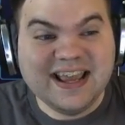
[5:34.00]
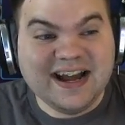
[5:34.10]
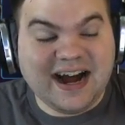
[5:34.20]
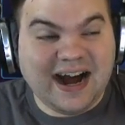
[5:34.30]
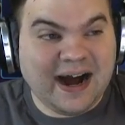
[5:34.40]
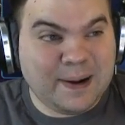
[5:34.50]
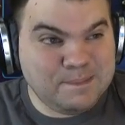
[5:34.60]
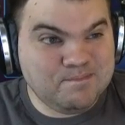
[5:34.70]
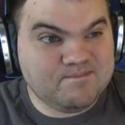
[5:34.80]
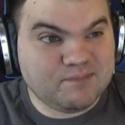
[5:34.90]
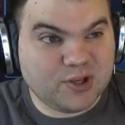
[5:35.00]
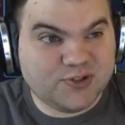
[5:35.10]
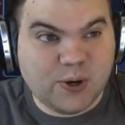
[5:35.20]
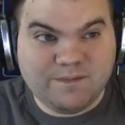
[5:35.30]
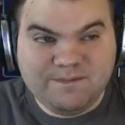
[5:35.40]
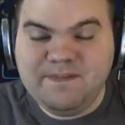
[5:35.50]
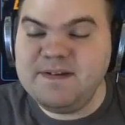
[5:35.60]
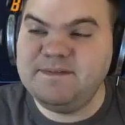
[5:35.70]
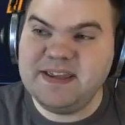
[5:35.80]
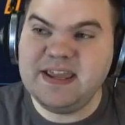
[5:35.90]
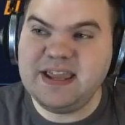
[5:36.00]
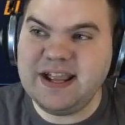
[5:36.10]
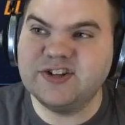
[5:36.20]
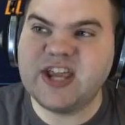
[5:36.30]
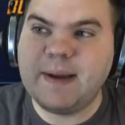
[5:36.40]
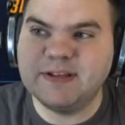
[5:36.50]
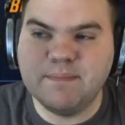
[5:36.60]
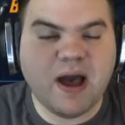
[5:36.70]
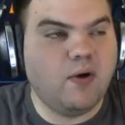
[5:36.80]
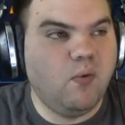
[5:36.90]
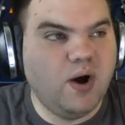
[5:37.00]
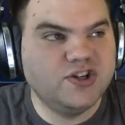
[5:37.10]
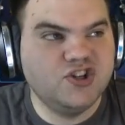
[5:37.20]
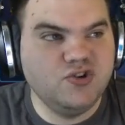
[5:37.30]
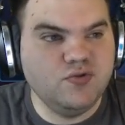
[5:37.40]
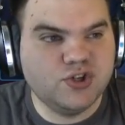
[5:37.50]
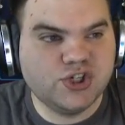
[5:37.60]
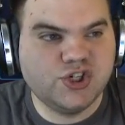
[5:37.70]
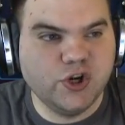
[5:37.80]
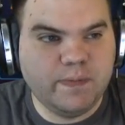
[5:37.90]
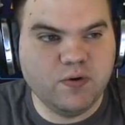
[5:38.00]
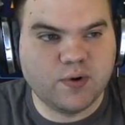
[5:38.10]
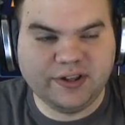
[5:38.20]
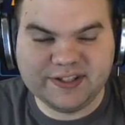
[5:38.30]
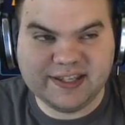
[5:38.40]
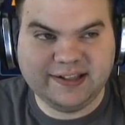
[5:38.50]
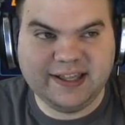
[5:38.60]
So 50 each time is about what you should be realistically